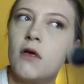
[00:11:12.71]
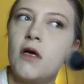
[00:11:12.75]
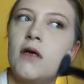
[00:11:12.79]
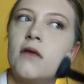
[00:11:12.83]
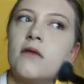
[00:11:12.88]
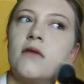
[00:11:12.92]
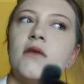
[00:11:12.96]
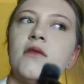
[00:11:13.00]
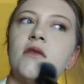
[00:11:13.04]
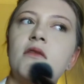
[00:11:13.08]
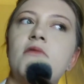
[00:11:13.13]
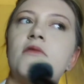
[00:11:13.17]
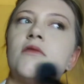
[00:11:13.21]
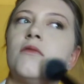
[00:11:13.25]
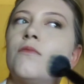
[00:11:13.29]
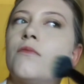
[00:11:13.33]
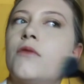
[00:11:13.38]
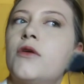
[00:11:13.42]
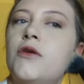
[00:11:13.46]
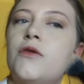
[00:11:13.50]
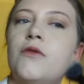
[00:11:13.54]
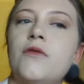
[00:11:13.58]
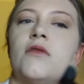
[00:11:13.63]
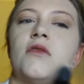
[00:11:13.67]
And this
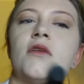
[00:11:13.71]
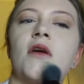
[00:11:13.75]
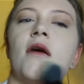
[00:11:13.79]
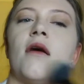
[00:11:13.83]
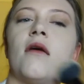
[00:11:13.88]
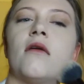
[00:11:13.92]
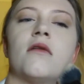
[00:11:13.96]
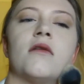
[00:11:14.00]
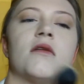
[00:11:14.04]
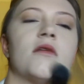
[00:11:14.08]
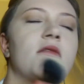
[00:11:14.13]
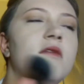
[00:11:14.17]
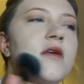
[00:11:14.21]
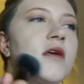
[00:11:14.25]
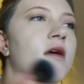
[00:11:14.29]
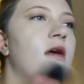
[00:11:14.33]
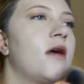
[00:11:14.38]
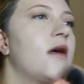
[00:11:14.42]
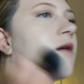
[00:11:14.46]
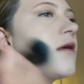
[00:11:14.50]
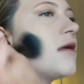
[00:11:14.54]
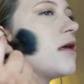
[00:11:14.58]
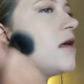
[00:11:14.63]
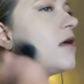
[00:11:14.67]
smooths out the
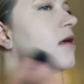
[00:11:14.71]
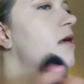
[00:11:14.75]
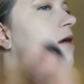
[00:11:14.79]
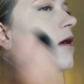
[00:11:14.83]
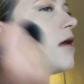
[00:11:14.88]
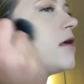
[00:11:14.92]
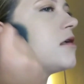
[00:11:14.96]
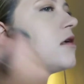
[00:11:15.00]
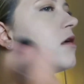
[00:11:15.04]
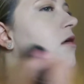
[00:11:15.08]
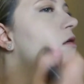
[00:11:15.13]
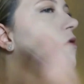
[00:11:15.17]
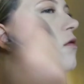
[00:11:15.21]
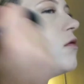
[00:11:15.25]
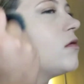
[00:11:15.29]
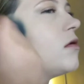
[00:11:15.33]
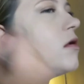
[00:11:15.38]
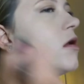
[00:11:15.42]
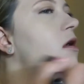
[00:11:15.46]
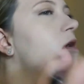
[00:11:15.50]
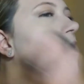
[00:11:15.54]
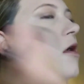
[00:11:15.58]
skin, and I don't